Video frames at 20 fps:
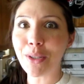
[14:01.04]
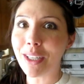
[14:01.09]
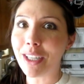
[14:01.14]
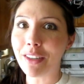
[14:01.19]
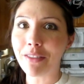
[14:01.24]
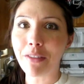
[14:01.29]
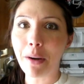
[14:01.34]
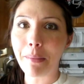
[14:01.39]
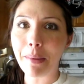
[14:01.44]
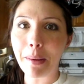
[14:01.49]
you
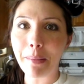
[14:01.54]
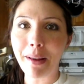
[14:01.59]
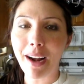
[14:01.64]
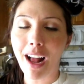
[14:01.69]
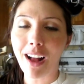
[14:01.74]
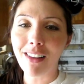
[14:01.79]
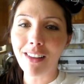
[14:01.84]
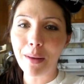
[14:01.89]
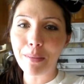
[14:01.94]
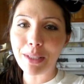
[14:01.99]
hear from me, but
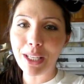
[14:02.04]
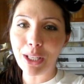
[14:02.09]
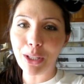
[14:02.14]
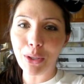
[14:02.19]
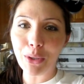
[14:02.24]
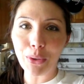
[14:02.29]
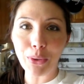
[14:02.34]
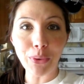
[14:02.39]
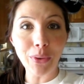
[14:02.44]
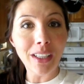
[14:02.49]
I'll update
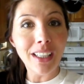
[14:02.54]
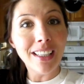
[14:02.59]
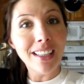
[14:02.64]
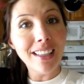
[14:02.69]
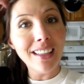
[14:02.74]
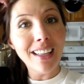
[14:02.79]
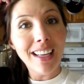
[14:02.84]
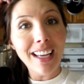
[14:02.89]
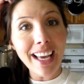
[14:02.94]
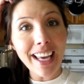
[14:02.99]
you
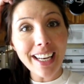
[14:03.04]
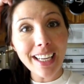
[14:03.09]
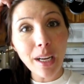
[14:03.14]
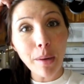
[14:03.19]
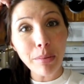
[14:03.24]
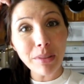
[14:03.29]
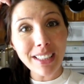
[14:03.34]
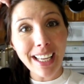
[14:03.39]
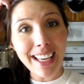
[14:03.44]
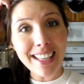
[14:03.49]
in a
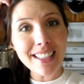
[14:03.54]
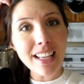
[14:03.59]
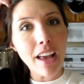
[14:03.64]
couple days